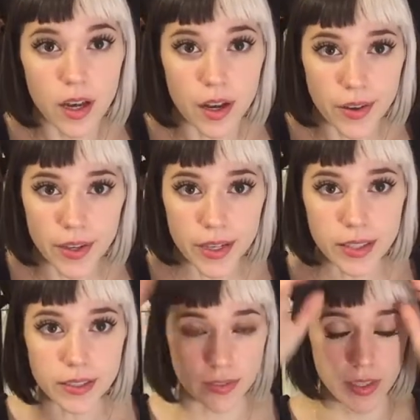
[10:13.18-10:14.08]
Oh
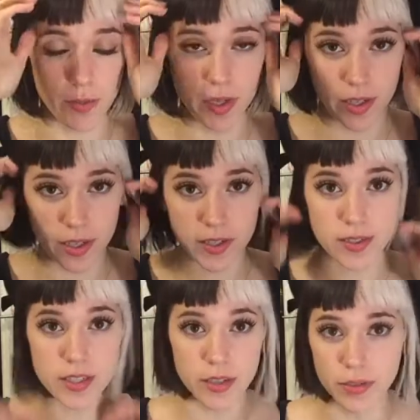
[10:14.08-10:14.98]
yeah, it is
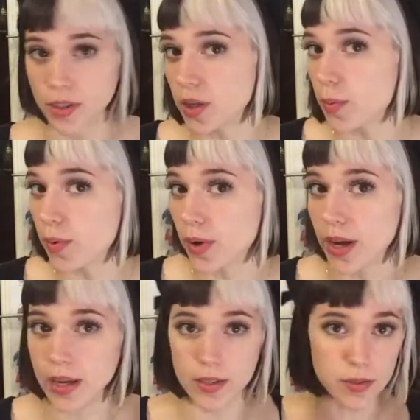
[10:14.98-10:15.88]
definitely a
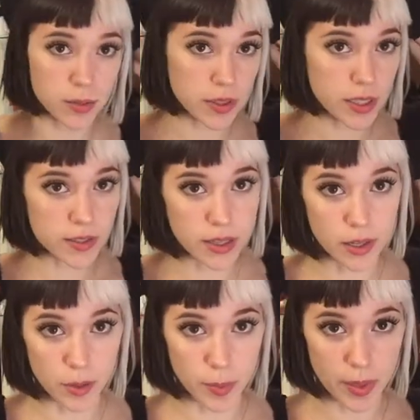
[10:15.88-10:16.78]
beret. It's what they said it would